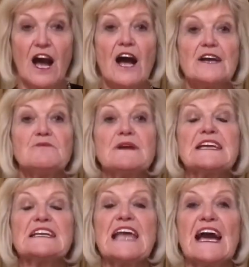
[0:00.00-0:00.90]
how we
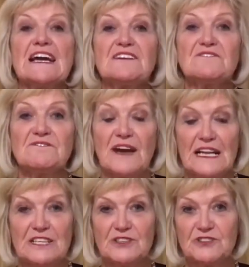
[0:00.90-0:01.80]
can add
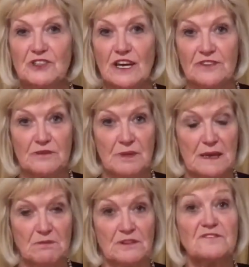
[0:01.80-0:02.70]
value to other
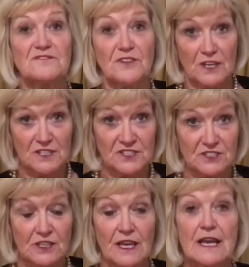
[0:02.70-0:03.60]
people first